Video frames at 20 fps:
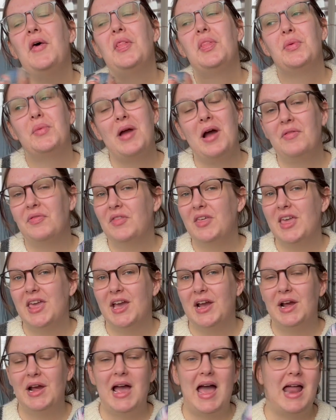throughout the
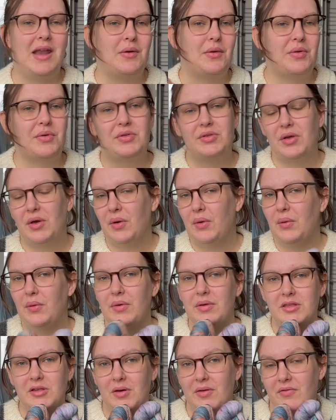year, and also
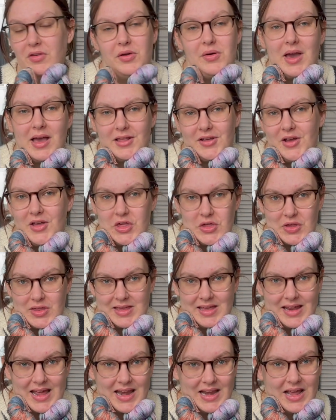so if you guys are
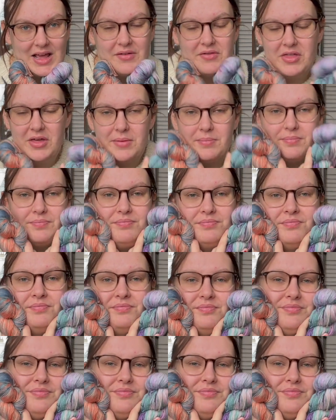interested in any of them,